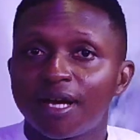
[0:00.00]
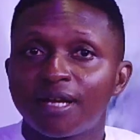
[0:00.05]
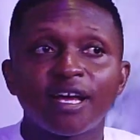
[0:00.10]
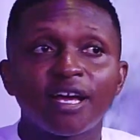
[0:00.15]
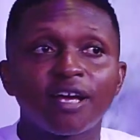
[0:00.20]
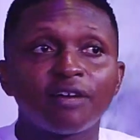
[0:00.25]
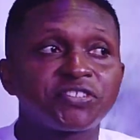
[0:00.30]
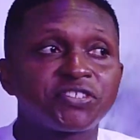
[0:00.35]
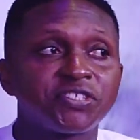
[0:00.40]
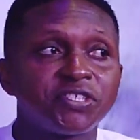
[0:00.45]
they
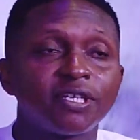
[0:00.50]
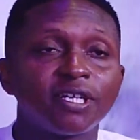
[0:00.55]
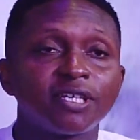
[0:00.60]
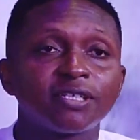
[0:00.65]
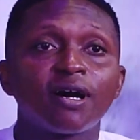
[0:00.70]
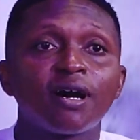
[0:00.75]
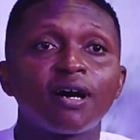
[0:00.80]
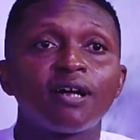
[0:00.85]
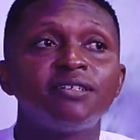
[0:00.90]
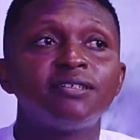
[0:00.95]
have seen that
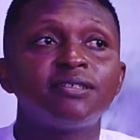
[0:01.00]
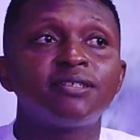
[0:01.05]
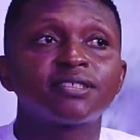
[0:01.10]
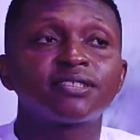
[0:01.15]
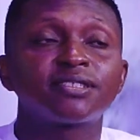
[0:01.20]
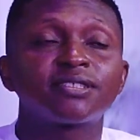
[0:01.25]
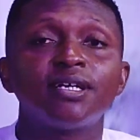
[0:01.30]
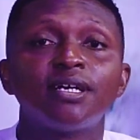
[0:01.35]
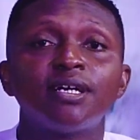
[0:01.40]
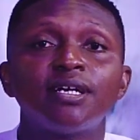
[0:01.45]
our
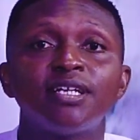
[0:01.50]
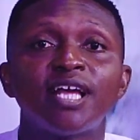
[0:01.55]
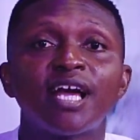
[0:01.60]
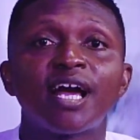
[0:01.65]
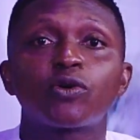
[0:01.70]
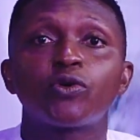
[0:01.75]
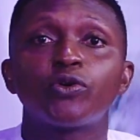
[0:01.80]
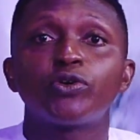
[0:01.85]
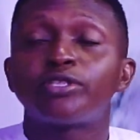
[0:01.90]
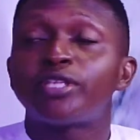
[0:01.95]
leaders, they
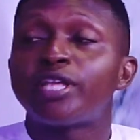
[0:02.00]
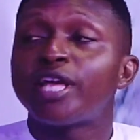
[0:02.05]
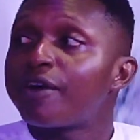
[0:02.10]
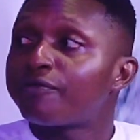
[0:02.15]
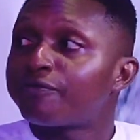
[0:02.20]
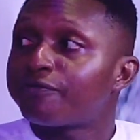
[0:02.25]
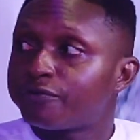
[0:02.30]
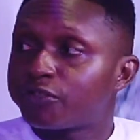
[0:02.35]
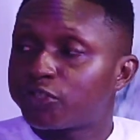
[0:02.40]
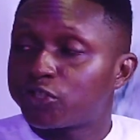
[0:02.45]

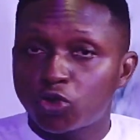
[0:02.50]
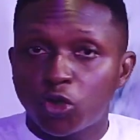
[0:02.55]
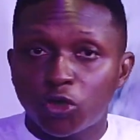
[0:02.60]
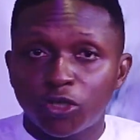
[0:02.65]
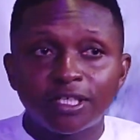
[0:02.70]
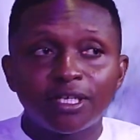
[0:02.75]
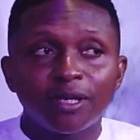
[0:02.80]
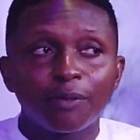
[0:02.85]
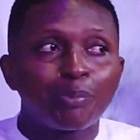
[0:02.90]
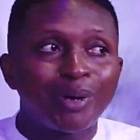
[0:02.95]
have
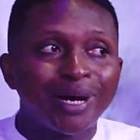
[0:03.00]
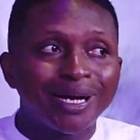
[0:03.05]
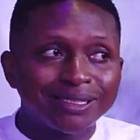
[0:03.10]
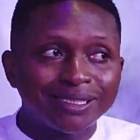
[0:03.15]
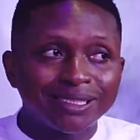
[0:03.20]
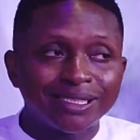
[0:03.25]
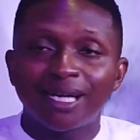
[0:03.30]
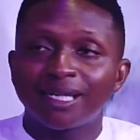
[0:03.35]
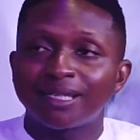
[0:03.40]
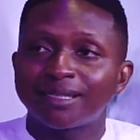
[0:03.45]
studied the
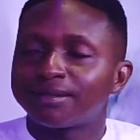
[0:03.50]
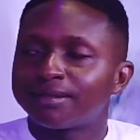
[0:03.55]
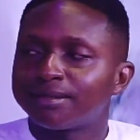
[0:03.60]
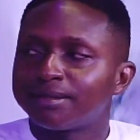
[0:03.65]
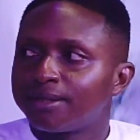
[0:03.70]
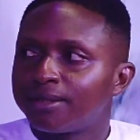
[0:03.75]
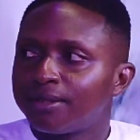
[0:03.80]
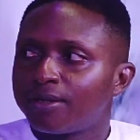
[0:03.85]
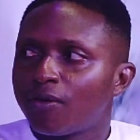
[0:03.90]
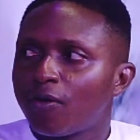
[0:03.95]
pattern
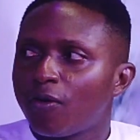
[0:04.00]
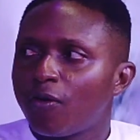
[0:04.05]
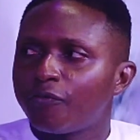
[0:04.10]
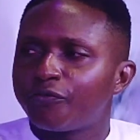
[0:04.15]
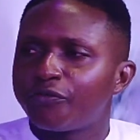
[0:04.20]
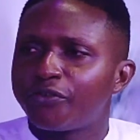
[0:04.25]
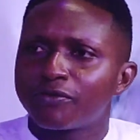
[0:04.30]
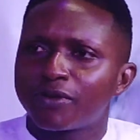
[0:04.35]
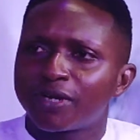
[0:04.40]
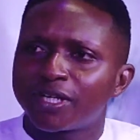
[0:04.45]
of
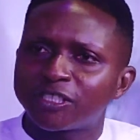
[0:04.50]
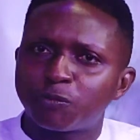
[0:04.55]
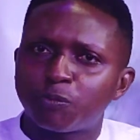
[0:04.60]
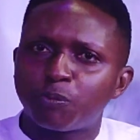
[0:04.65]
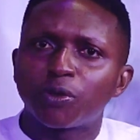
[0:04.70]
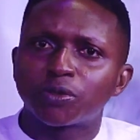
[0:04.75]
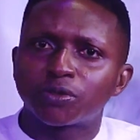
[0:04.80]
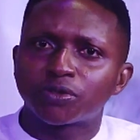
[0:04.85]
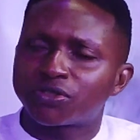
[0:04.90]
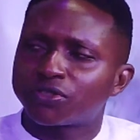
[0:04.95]
the
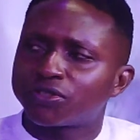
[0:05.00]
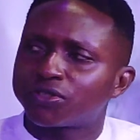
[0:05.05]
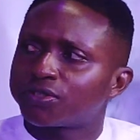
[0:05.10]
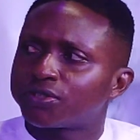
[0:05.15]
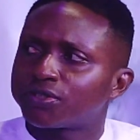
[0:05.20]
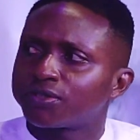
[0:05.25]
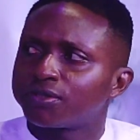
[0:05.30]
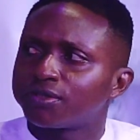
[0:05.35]
response